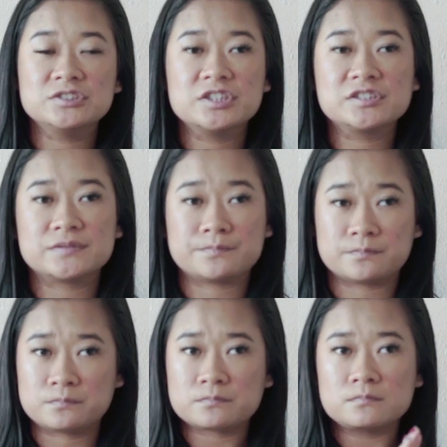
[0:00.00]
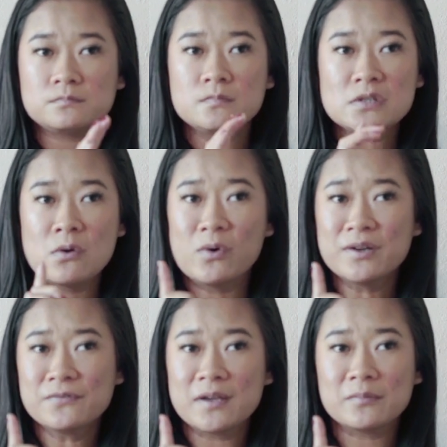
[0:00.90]
just
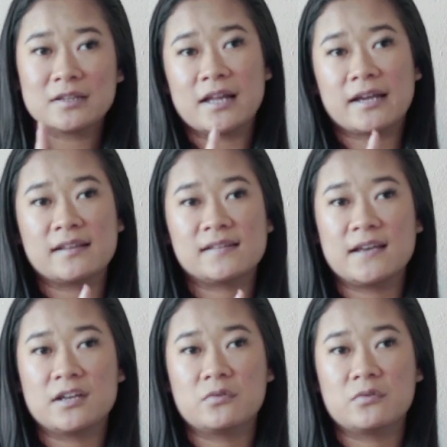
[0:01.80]
one family, like I said.